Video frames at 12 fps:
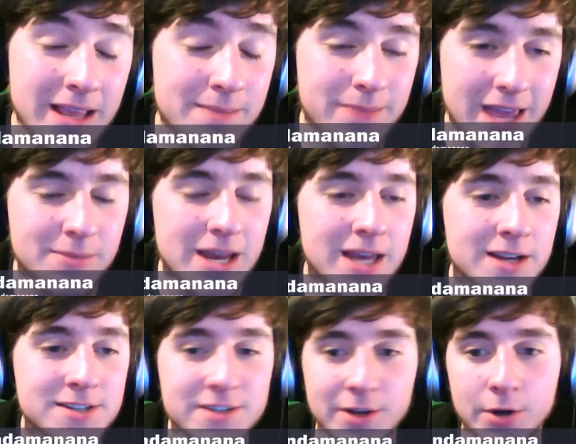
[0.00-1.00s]
Panda Banana.
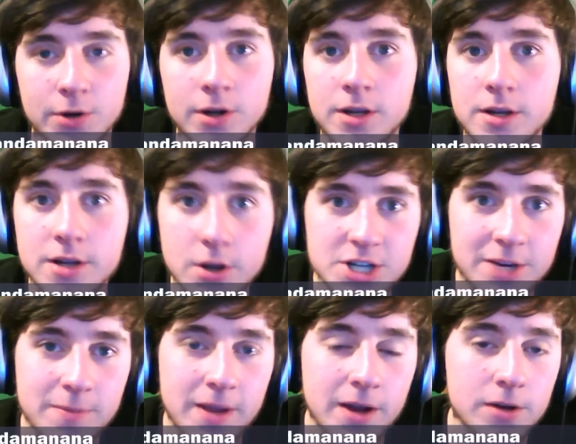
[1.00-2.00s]
So go check
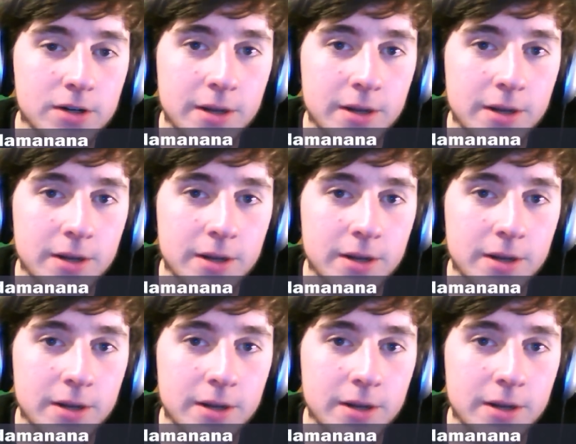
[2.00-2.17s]
me out.